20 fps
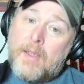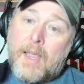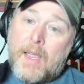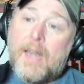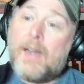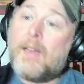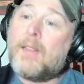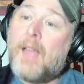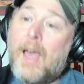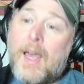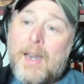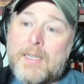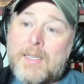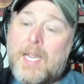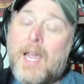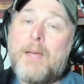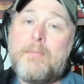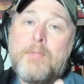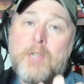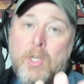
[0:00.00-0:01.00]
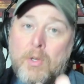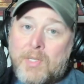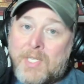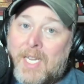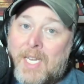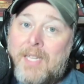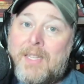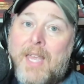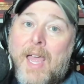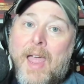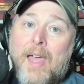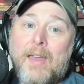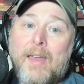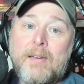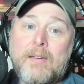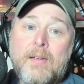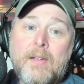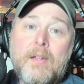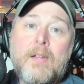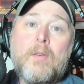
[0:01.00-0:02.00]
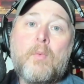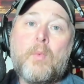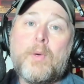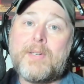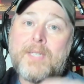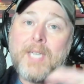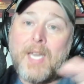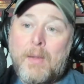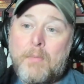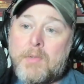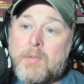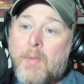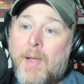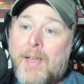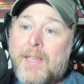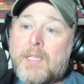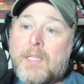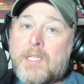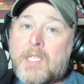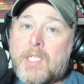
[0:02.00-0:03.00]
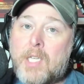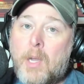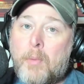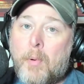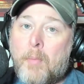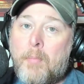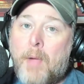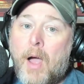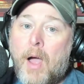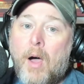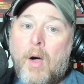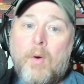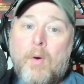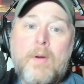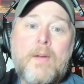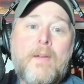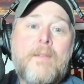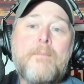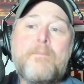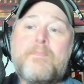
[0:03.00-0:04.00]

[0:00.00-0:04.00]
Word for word: And a lot of times you see that when teams make the Super Bowl,